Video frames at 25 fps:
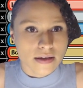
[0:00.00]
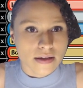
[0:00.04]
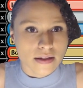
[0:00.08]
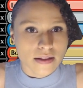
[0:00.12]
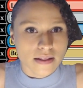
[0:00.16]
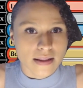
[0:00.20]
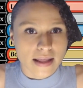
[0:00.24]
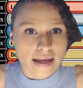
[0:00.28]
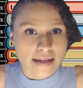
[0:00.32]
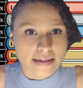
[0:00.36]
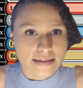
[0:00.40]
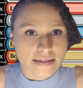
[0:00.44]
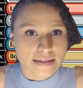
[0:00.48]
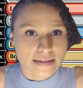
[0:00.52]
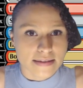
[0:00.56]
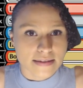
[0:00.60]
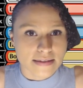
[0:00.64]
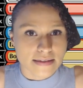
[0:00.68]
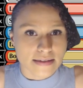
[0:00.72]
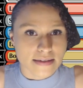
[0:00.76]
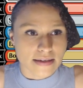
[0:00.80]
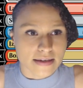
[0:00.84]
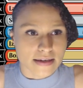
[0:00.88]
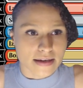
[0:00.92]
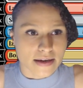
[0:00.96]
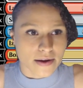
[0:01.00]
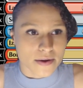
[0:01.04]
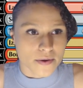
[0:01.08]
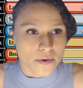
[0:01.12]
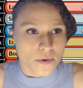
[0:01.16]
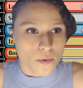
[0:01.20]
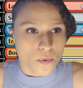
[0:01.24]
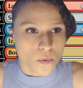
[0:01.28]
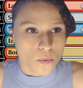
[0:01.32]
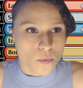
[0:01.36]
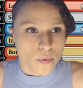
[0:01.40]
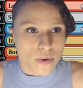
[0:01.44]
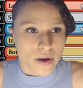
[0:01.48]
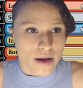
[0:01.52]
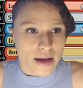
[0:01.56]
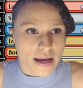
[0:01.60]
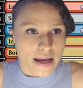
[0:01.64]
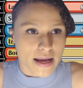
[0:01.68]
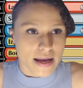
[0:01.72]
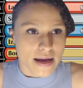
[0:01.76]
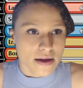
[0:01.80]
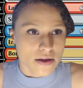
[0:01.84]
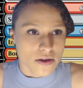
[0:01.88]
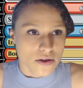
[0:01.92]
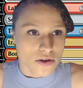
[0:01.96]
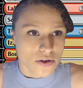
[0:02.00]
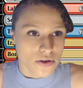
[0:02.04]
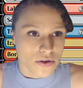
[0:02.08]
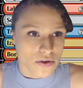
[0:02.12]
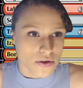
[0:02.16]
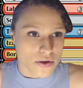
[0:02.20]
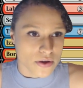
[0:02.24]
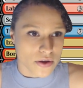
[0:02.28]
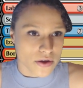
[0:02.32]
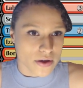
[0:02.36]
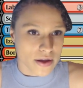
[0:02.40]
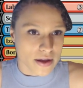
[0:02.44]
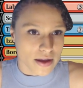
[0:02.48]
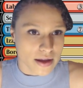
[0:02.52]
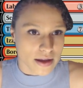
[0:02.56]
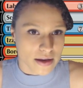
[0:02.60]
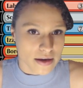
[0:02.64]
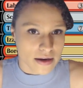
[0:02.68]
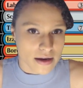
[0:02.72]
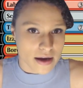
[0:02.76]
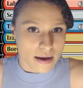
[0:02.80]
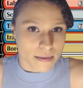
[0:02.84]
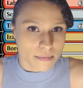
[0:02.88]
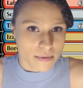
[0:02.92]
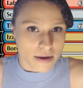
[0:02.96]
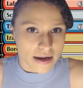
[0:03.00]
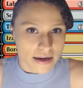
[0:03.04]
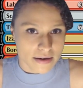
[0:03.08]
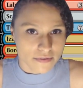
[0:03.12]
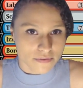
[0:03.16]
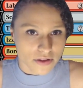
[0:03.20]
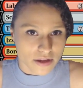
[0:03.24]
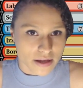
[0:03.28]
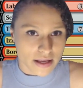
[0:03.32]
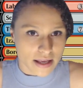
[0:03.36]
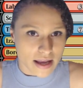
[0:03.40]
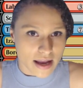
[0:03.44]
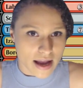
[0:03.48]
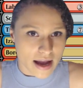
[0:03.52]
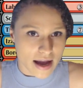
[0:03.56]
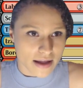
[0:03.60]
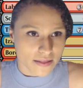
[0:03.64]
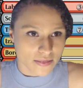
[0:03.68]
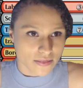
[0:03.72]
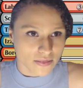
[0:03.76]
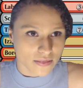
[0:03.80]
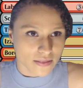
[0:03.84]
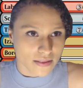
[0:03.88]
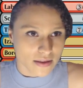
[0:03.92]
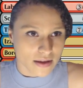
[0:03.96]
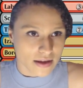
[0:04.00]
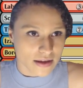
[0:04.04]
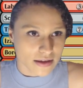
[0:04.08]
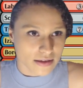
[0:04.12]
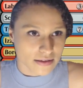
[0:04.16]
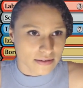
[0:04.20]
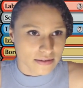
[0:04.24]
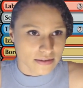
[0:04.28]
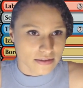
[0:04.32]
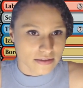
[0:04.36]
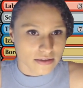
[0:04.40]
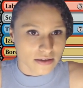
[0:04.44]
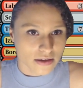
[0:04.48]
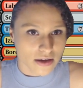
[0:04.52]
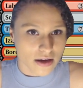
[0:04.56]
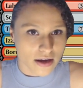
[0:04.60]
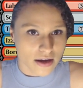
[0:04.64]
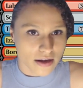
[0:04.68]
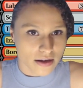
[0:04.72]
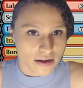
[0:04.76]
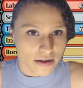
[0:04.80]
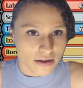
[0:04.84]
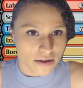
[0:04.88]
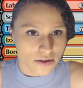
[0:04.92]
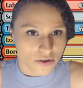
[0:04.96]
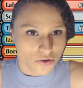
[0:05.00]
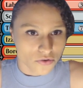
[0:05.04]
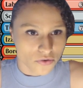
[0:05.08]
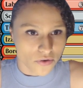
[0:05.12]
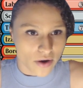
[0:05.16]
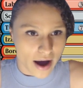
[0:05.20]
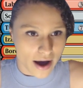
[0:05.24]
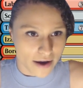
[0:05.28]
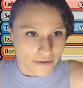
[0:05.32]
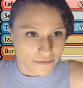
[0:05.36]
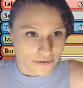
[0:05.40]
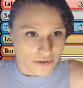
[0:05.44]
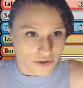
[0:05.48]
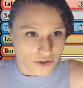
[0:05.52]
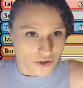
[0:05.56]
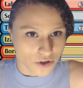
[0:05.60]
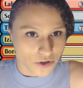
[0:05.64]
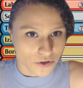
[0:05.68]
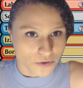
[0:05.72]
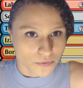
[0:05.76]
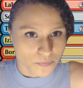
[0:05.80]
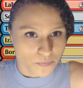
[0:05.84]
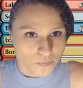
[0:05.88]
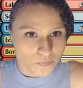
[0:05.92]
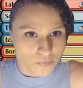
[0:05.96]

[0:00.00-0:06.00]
Let's see. We could, I'm kind of looking at this crafter.